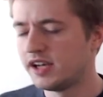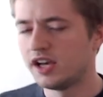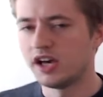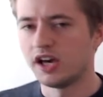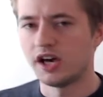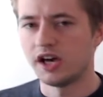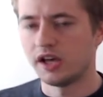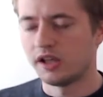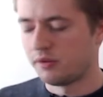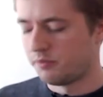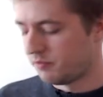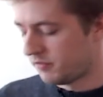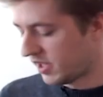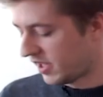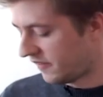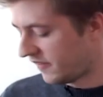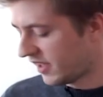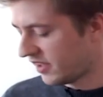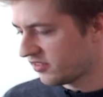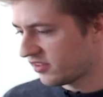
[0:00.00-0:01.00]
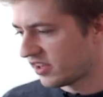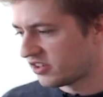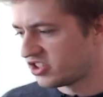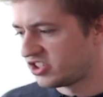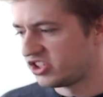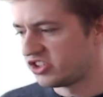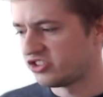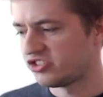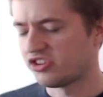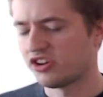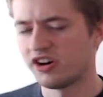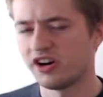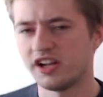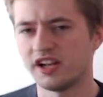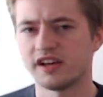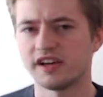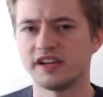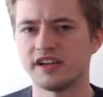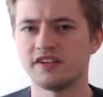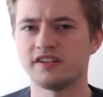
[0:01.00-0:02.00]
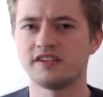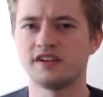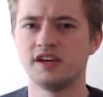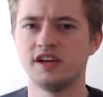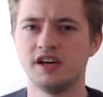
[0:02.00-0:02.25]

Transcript: and that's actually just highlight